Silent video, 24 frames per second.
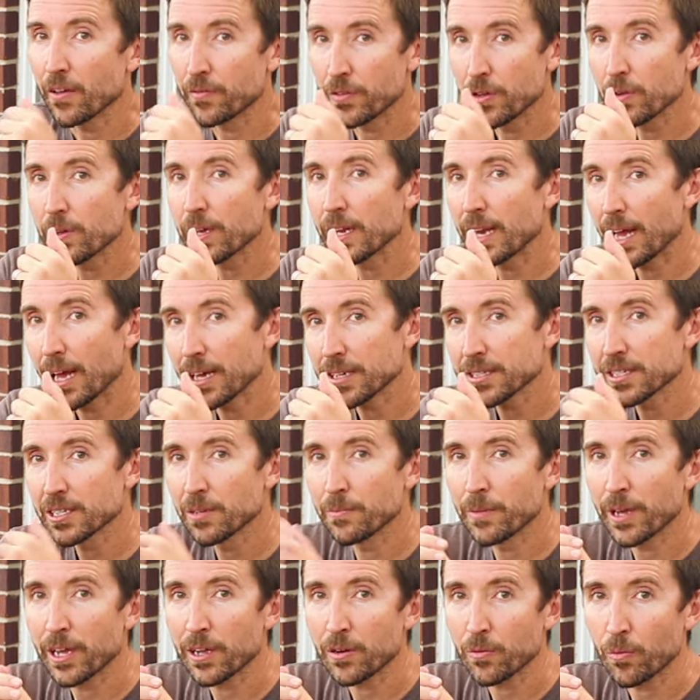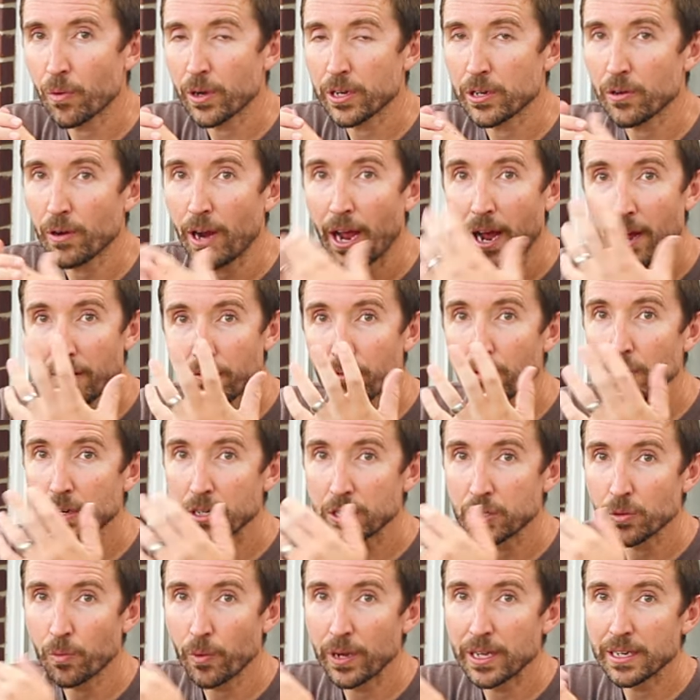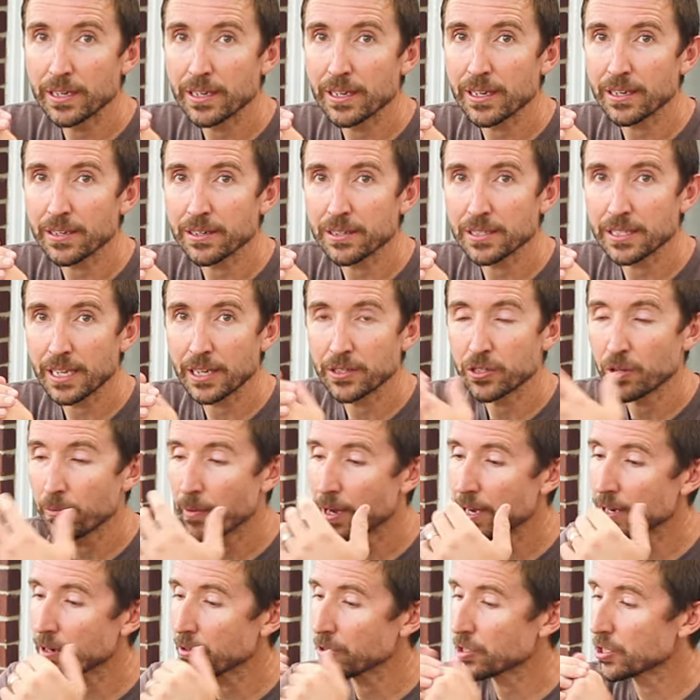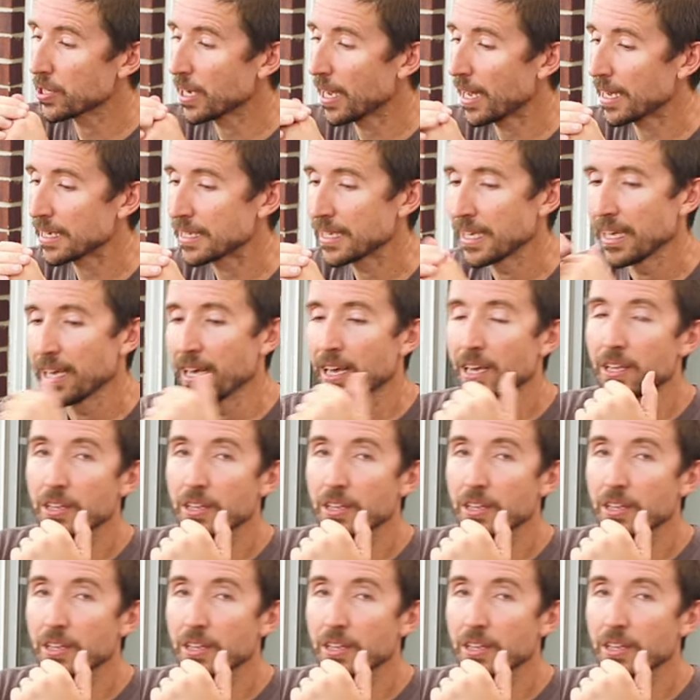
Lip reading: If you can estimate what your average wind is as you make your shot,